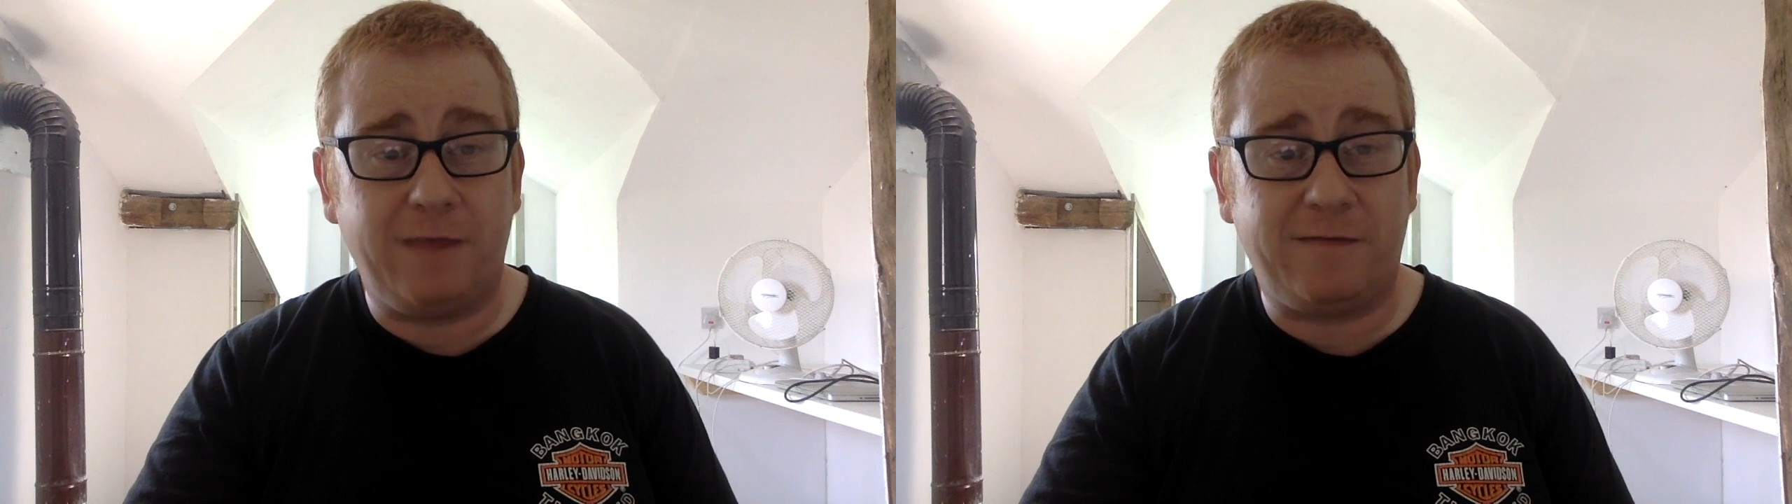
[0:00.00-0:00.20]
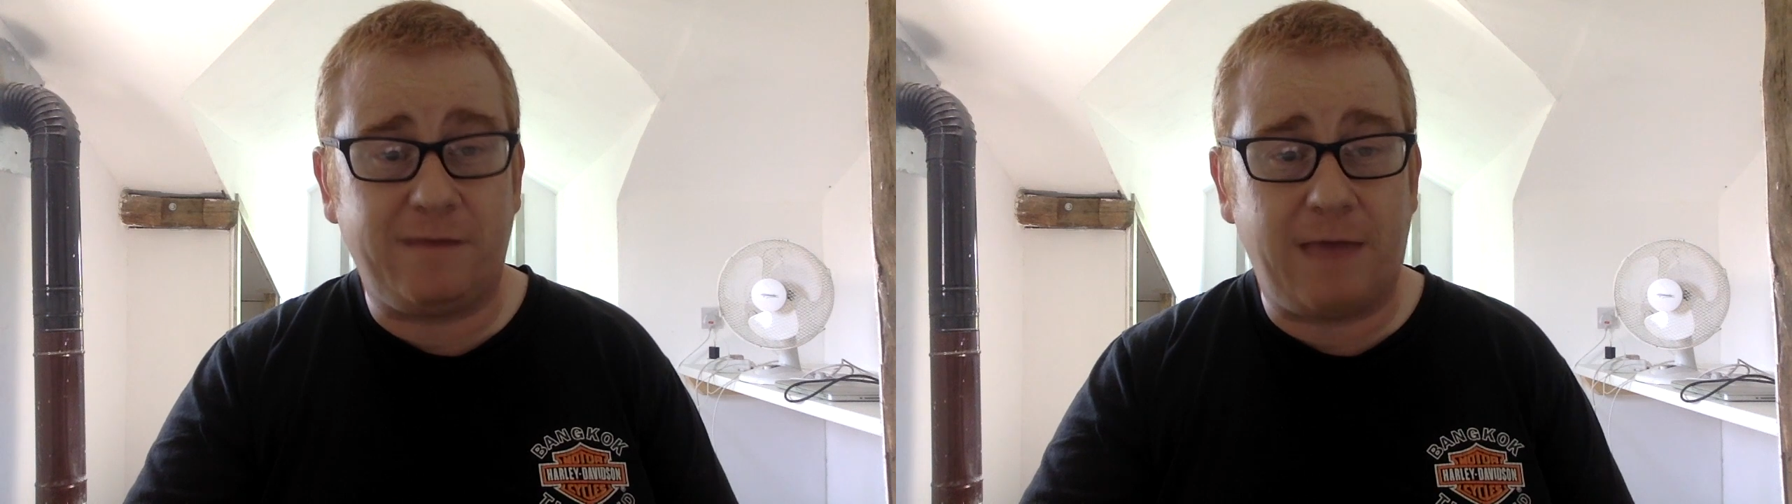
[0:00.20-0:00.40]

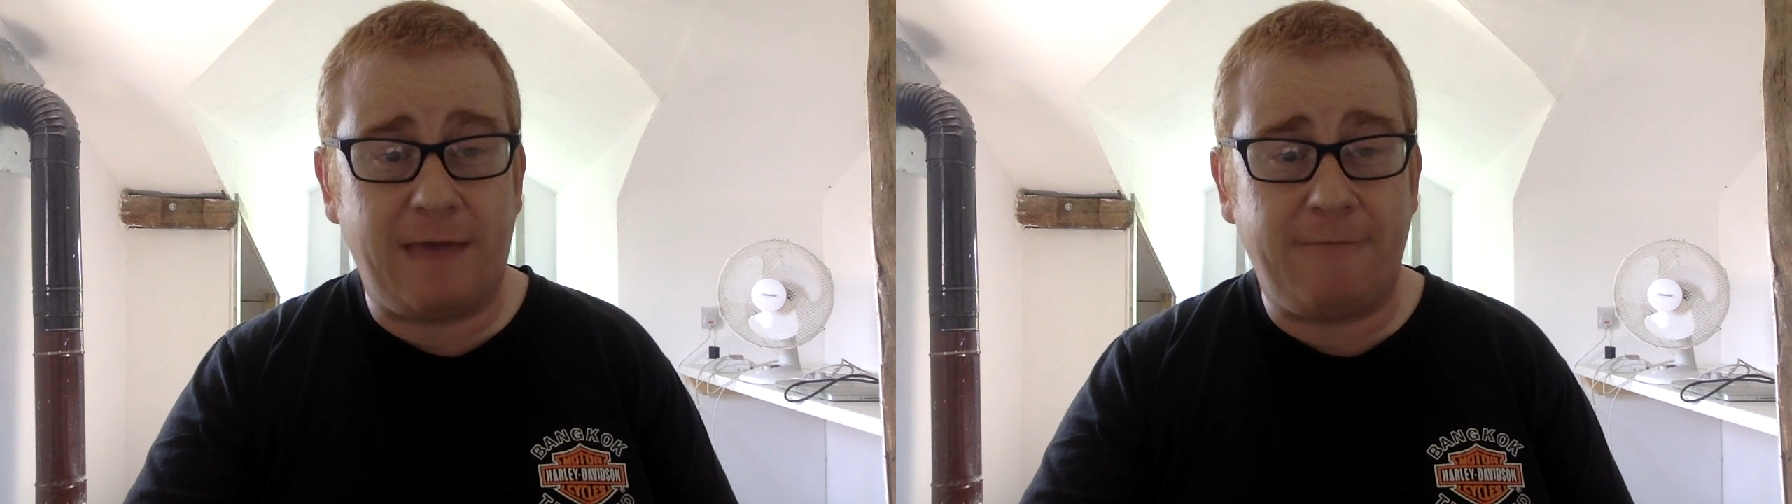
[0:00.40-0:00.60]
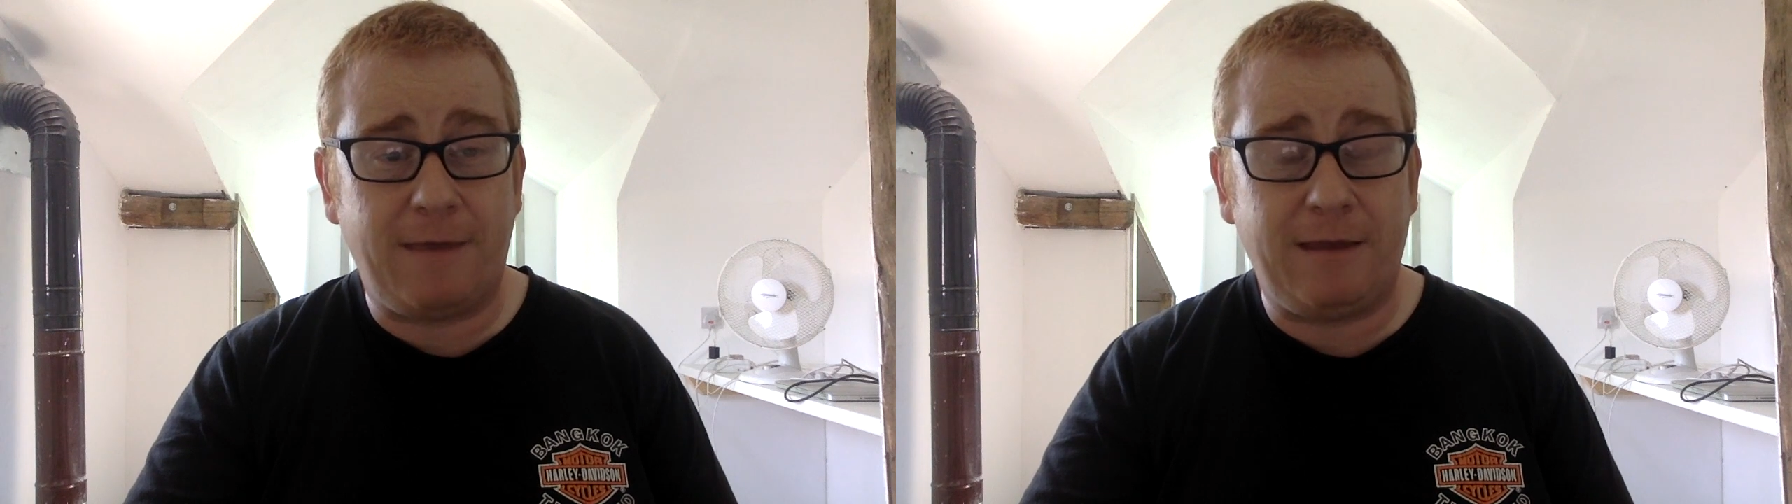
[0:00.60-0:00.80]
is see
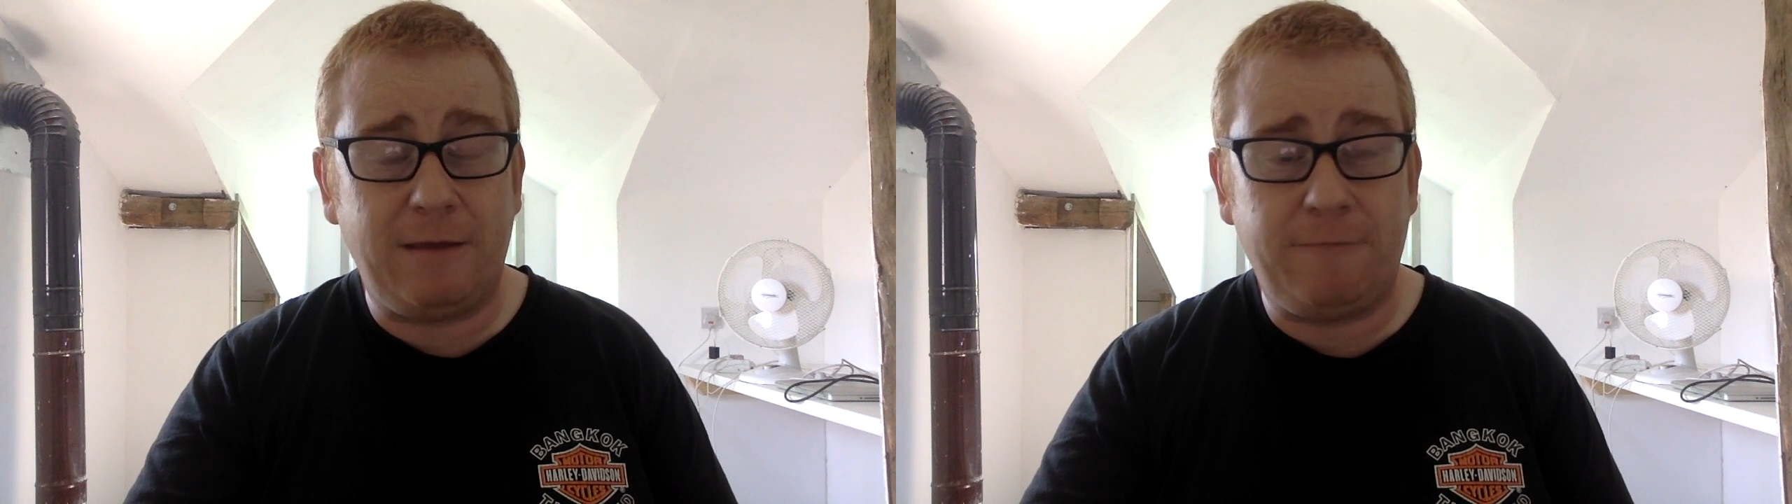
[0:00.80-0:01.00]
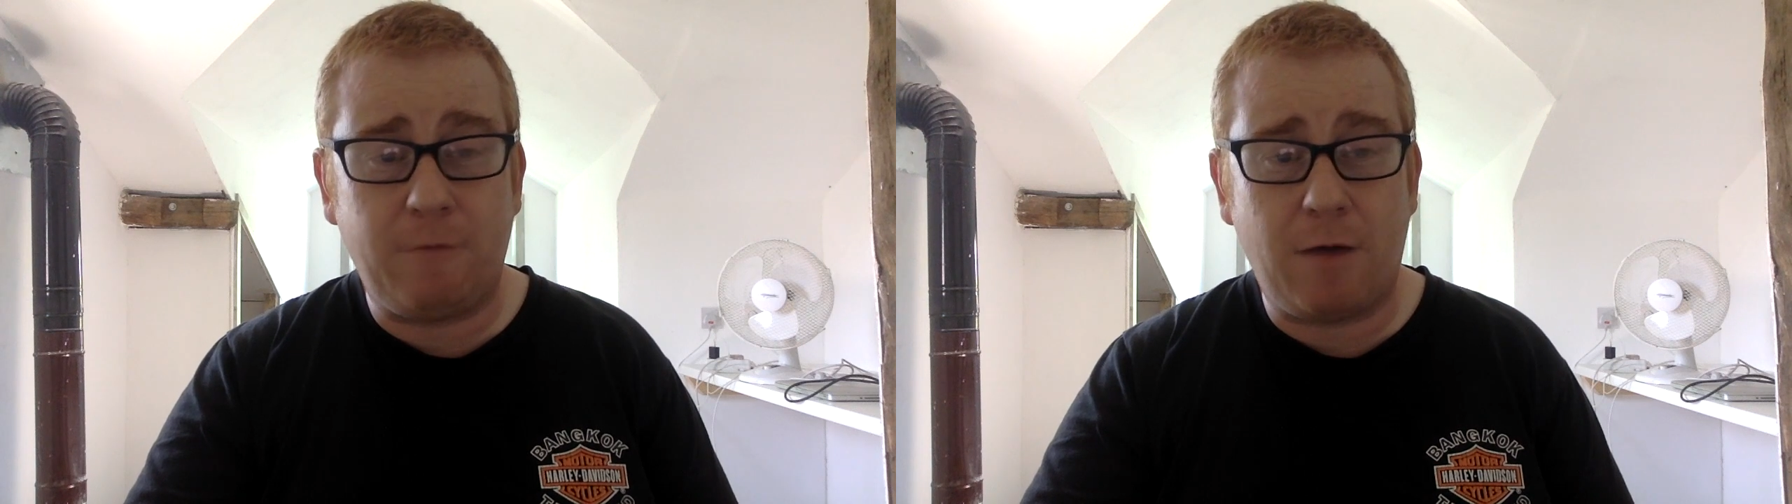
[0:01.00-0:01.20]
if any
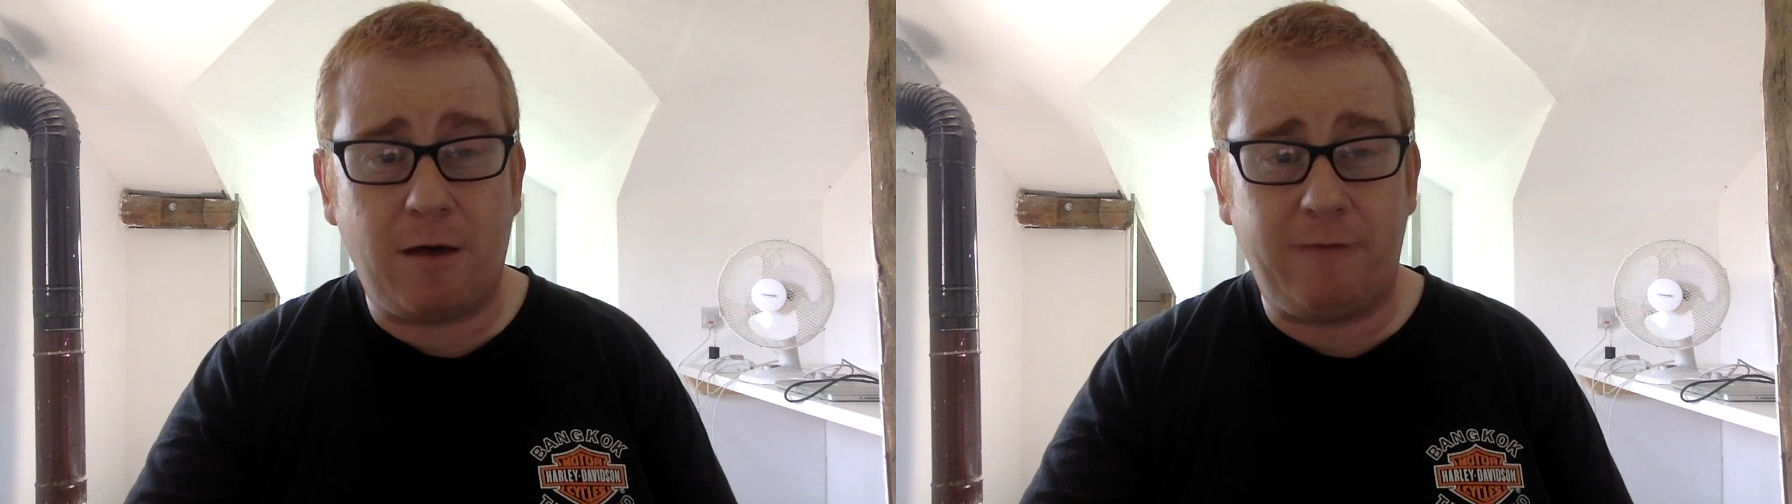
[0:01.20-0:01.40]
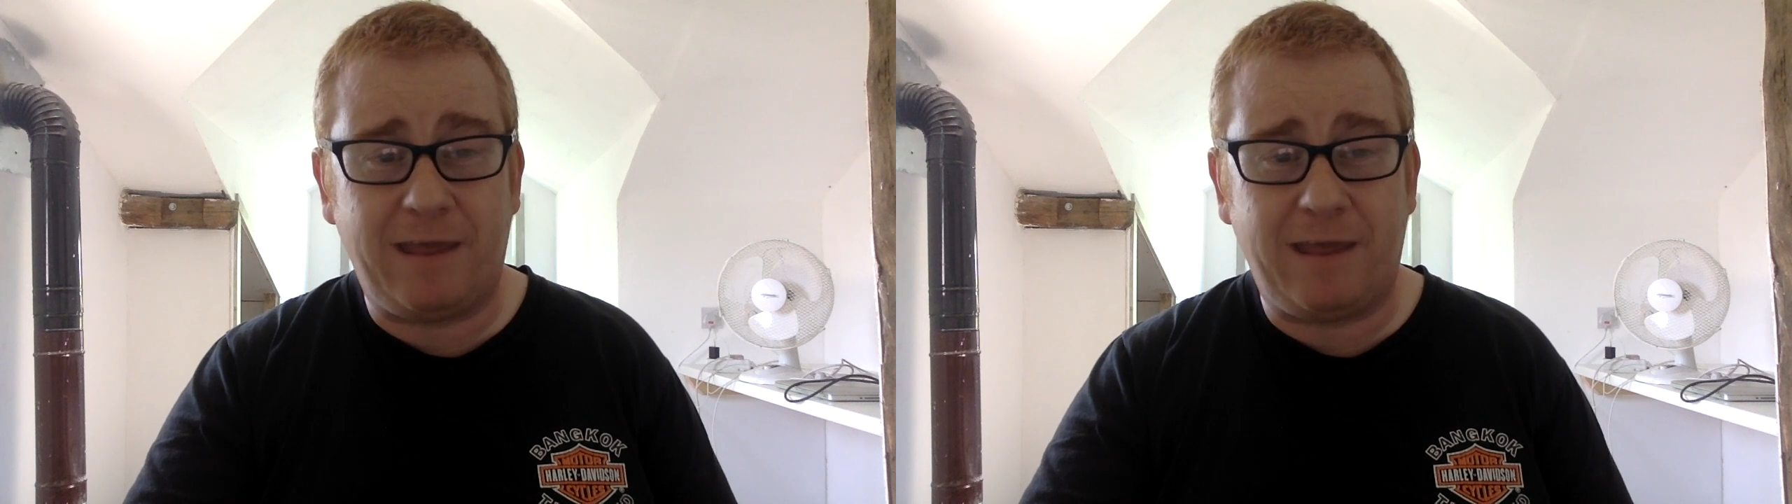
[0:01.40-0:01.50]
of you are on